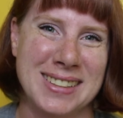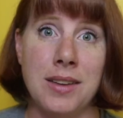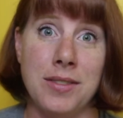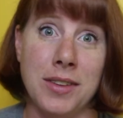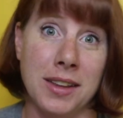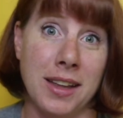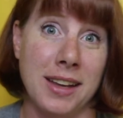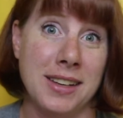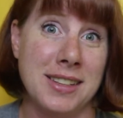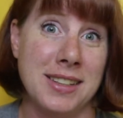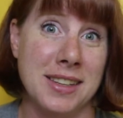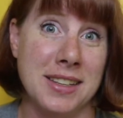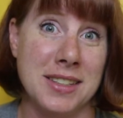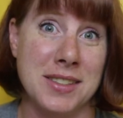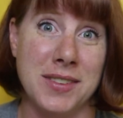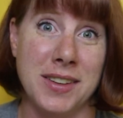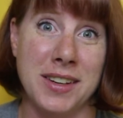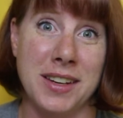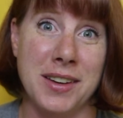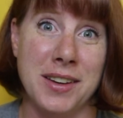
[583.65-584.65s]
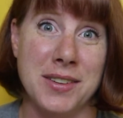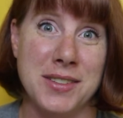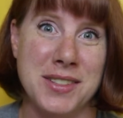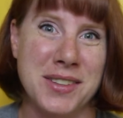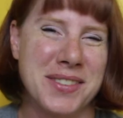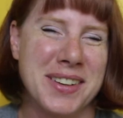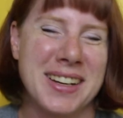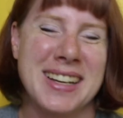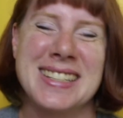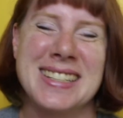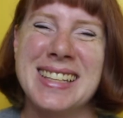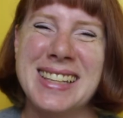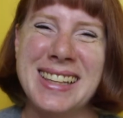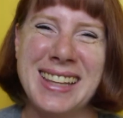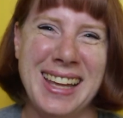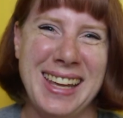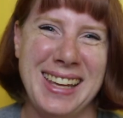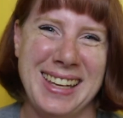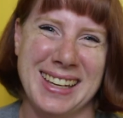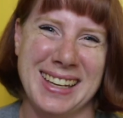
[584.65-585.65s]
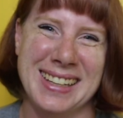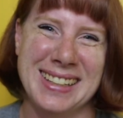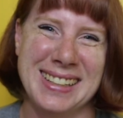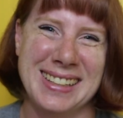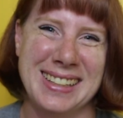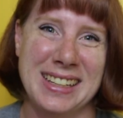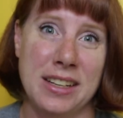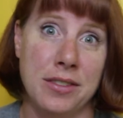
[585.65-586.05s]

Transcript: If you liked this video don't forget to like it.